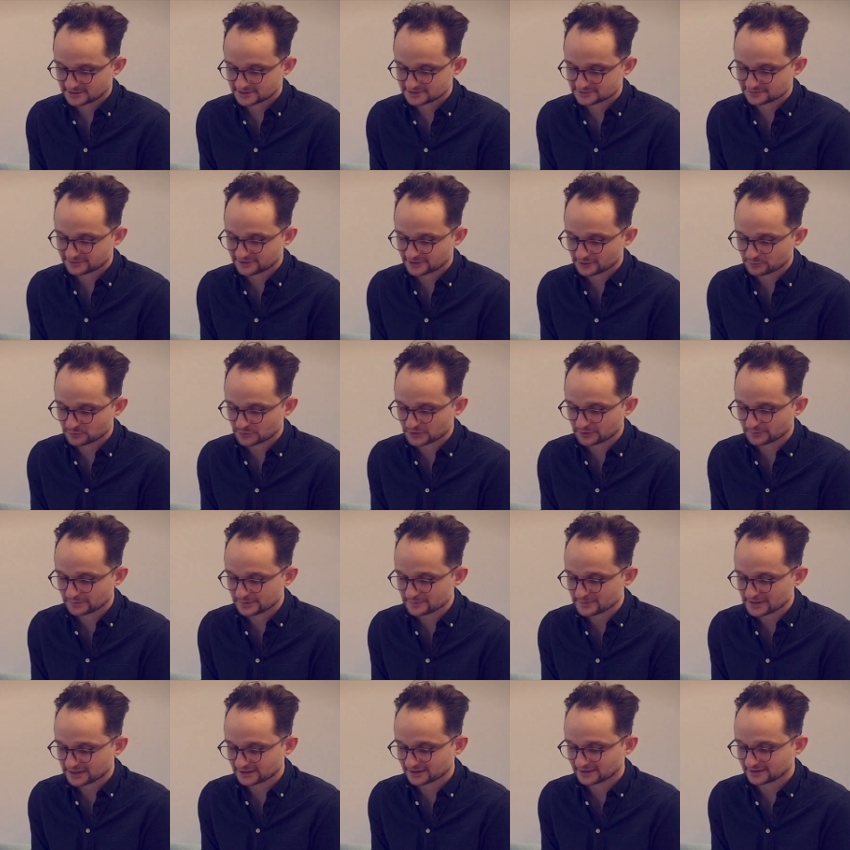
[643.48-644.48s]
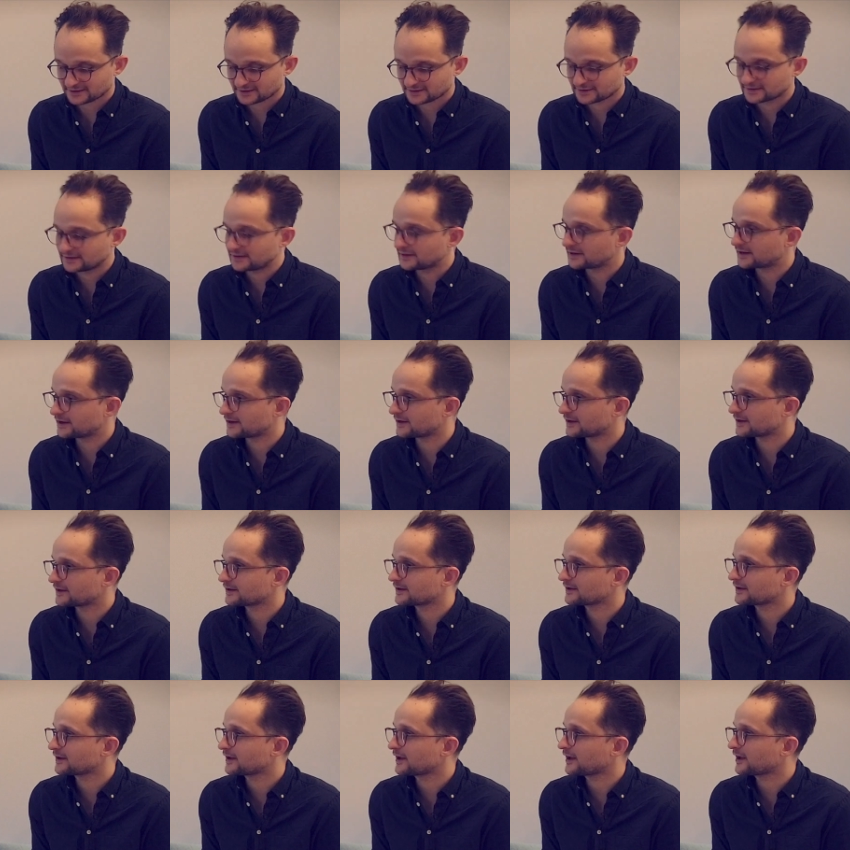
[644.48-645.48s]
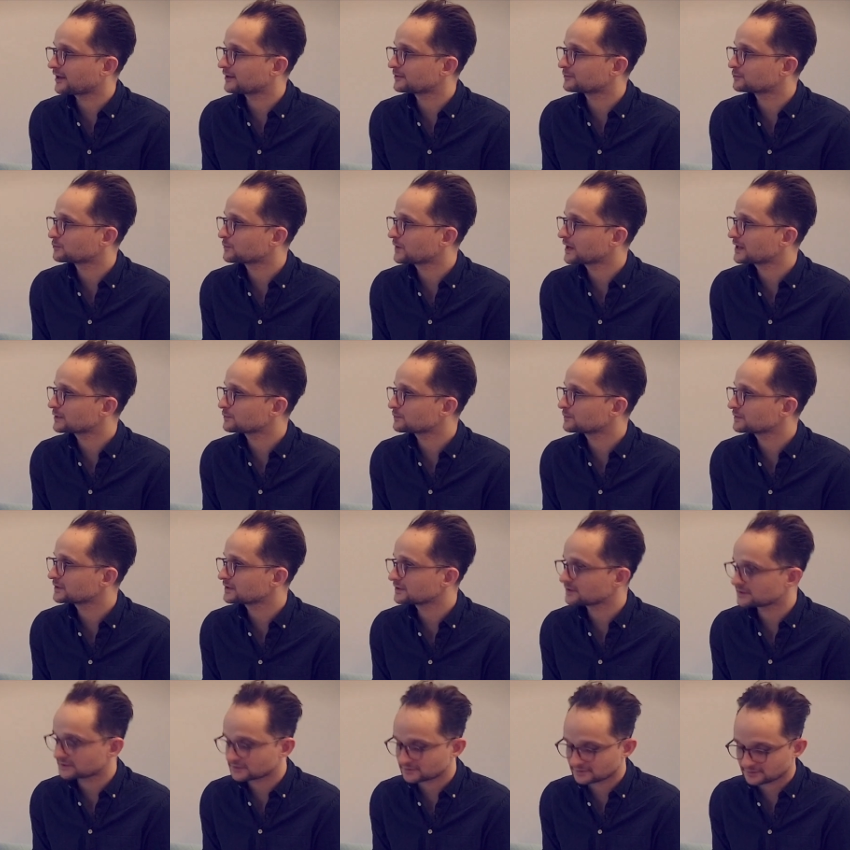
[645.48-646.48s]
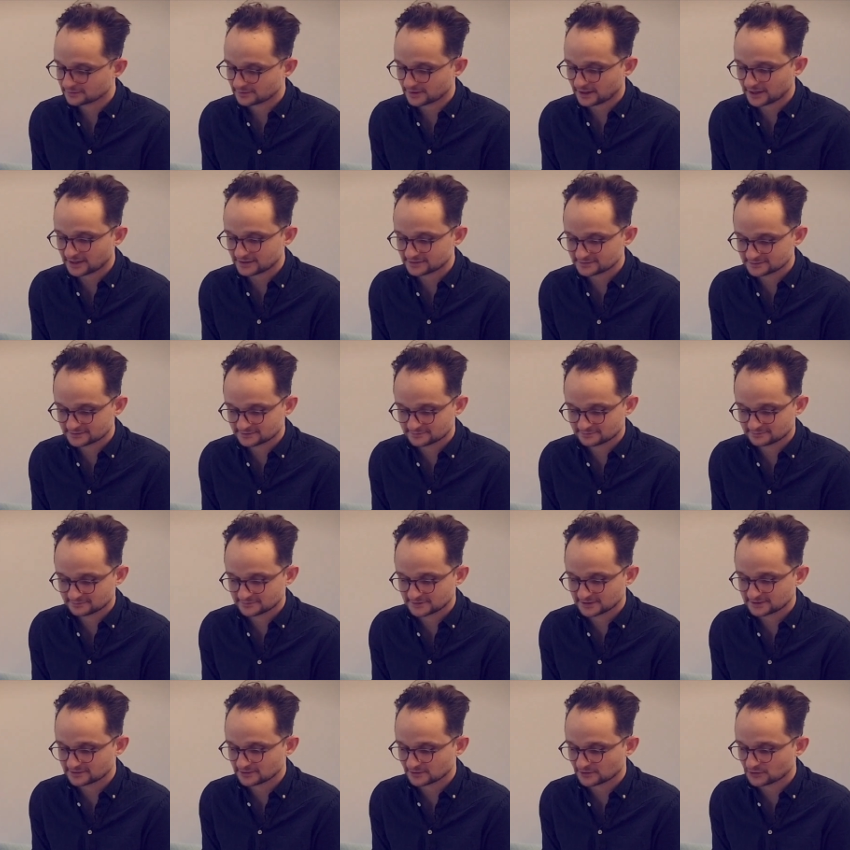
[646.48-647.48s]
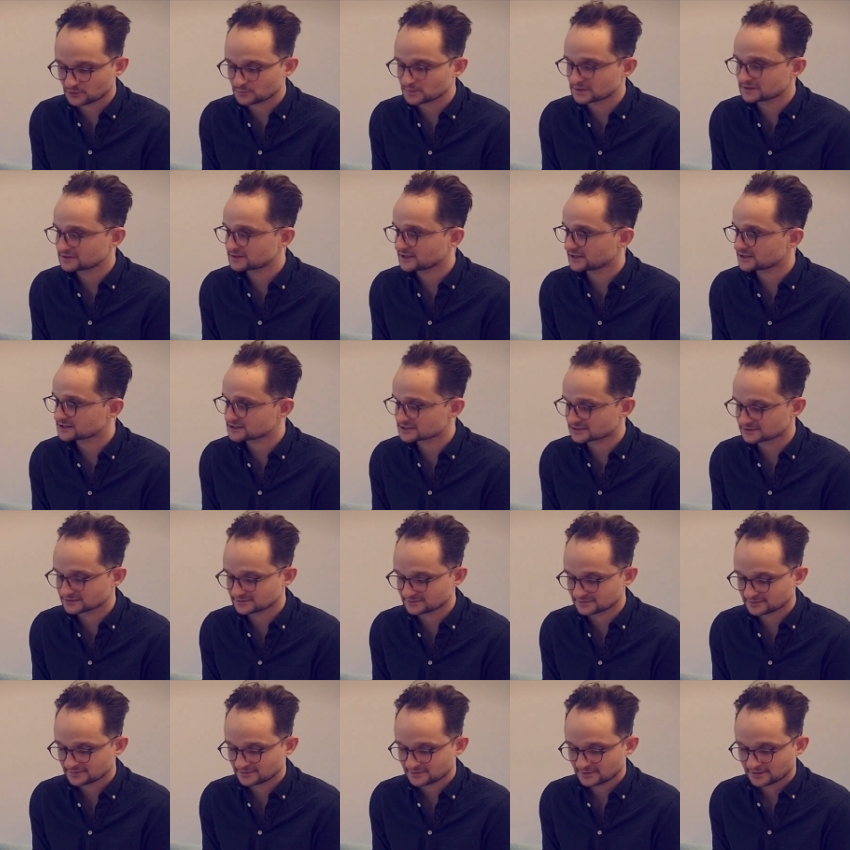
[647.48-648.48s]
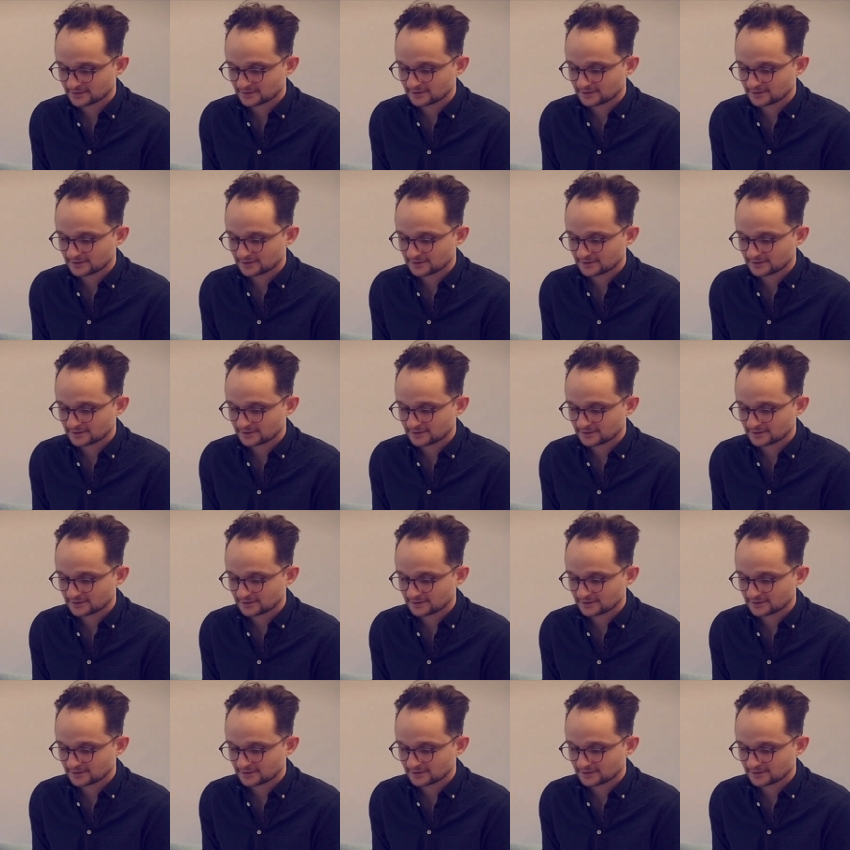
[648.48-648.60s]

very problematic. And while we're at the documentation,